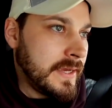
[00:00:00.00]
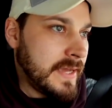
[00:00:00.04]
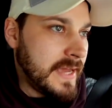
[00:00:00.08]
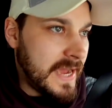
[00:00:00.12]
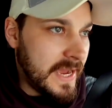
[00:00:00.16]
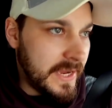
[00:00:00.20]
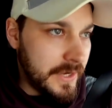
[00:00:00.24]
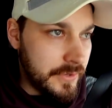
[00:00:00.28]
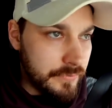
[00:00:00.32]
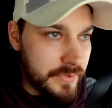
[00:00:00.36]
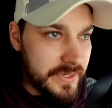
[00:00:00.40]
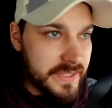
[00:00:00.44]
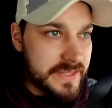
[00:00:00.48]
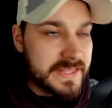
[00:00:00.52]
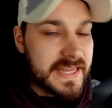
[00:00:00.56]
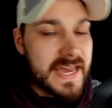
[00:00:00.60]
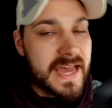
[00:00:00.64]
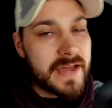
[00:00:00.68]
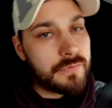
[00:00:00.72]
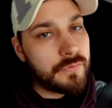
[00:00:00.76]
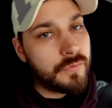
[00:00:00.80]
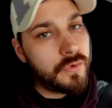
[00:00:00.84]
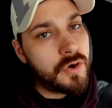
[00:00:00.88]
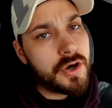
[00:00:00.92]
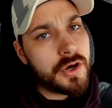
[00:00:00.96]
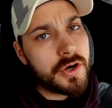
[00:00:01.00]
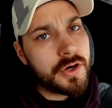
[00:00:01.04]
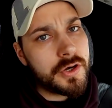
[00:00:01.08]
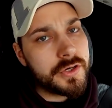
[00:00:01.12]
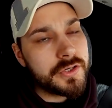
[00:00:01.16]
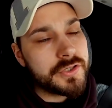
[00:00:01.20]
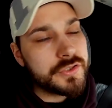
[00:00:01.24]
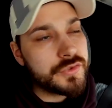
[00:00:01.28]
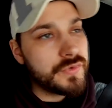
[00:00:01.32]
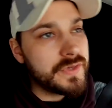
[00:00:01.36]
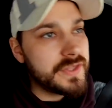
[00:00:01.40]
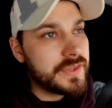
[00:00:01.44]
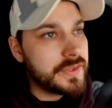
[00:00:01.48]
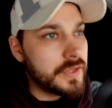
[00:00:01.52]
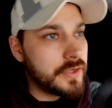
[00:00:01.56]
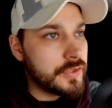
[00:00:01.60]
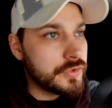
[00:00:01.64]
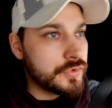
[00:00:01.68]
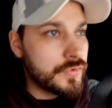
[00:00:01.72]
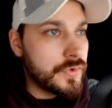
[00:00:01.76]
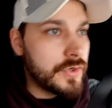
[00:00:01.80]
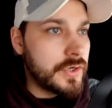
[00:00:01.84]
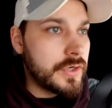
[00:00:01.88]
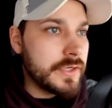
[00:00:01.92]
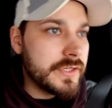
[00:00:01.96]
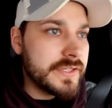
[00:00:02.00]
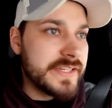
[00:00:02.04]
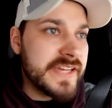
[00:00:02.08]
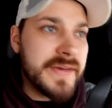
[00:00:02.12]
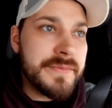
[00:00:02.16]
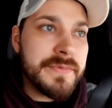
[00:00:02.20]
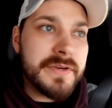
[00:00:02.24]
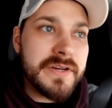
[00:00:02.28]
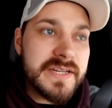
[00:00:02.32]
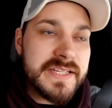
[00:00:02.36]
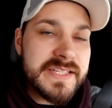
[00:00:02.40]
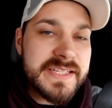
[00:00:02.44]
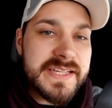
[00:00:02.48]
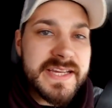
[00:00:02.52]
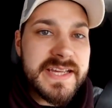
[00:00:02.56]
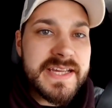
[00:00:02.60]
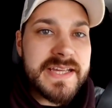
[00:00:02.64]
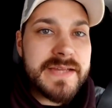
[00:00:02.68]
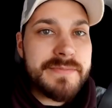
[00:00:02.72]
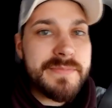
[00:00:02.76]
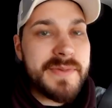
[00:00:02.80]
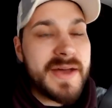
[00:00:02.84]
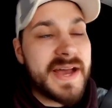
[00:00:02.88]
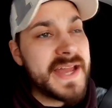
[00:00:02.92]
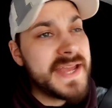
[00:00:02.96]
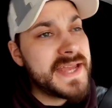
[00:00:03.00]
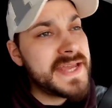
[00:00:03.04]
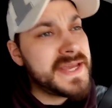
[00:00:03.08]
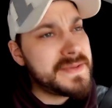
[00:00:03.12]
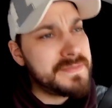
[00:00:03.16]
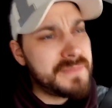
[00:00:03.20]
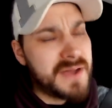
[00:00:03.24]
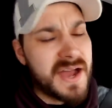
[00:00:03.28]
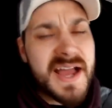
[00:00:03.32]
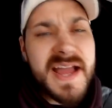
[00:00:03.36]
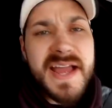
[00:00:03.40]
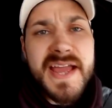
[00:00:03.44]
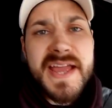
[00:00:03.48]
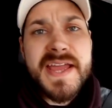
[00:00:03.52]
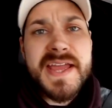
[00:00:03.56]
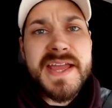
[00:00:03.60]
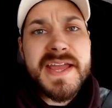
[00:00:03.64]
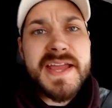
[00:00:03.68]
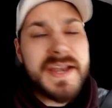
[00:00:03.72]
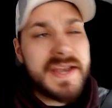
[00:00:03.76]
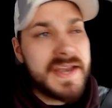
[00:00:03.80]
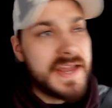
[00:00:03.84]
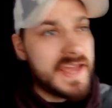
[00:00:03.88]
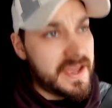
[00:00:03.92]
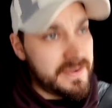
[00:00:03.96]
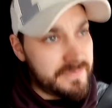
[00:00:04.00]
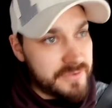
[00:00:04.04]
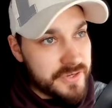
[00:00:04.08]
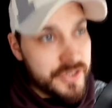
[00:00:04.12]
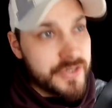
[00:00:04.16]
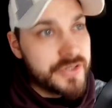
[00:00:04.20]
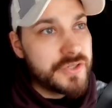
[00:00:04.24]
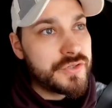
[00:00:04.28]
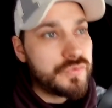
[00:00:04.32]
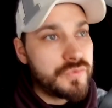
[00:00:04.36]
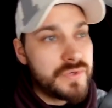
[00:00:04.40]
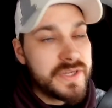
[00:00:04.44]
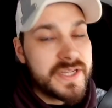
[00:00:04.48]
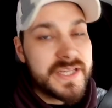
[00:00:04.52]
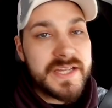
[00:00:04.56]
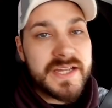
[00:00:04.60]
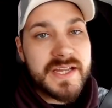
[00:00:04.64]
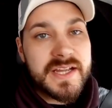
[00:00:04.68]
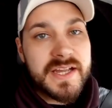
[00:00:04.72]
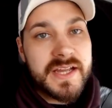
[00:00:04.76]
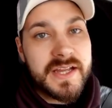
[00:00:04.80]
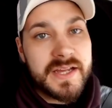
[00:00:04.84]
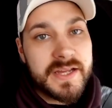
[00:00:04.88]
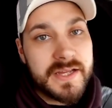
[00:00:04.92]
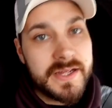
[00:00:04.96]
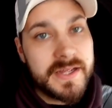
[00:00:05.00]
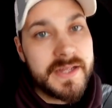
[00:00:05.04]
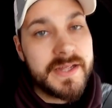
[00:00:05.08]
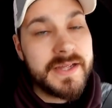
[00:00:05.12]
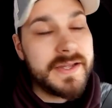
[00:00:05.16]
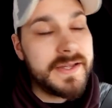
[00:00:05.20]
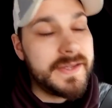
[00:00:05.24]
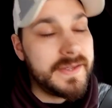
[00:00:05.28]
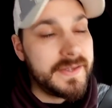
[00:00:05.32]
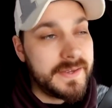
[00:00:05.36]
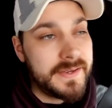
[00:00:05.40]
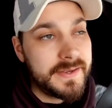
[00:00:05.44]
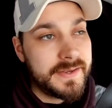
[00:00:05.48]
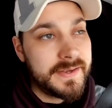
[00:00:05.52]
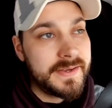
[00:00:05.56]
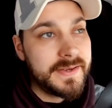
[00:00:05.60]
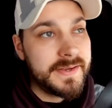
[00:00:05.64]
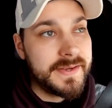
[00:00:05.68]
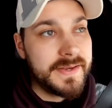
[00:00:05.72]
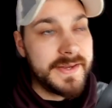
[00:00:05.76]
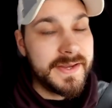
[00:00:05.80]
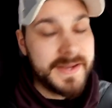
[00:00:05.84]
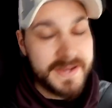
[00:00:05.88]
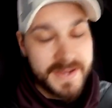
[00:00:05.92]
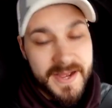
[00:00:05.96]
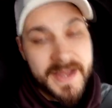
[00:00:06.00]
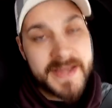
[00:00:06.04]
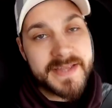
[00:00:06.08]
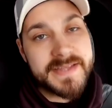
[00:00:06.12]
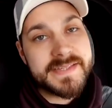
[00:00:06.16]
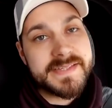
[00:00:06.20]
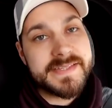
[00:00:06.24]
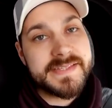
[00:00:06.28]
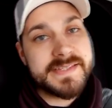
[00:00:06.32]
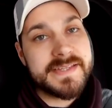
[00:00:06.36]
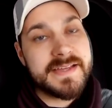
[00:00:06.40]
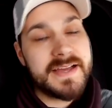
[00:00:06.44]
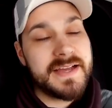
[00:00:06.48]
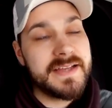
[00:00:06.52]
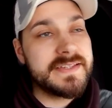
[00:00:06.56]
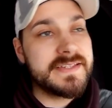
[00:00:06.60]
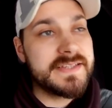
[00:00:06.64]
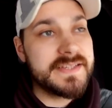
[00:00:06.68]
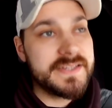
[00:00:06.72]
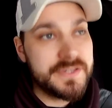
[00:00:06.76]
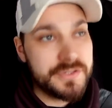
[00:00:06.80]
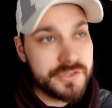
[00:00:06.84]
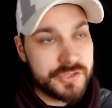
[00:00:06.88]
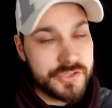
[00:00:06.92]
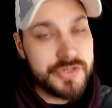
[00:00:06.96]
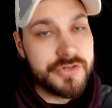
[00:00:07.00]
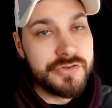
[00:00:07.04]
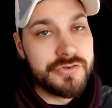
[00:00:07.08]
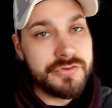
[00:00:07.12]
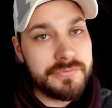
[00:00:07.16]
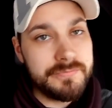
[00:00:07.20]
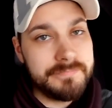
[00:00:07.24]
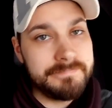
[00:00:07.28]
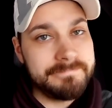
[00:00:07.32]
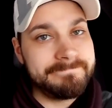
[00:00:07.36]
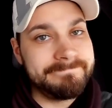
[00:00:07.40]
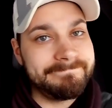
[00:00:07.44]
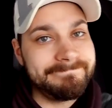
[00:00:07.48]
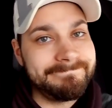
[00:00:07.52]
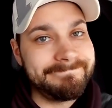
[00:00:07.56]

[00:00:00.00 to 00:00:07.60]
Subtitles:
And with that words, with those words, I'm gonna say bye bye and have a good week, guys. I'll see you soon.